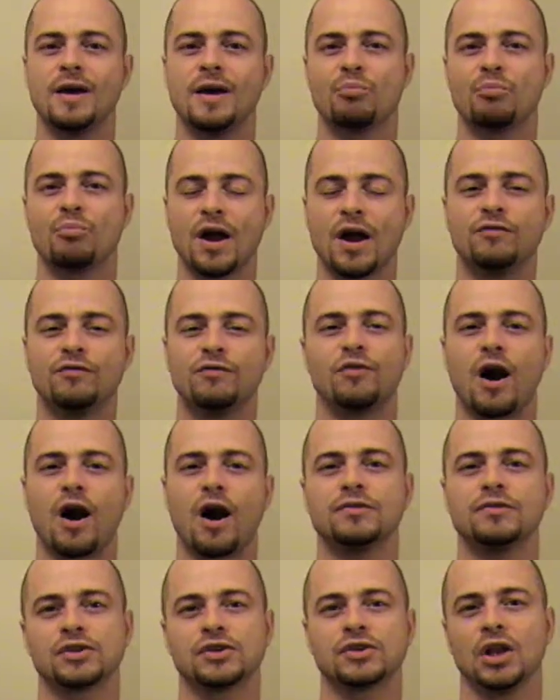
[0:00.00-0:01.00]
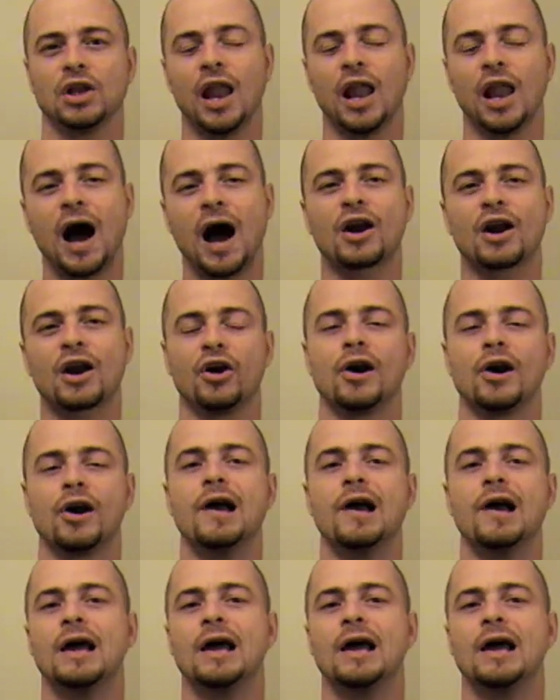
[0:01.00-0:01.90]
Brett Favre's locker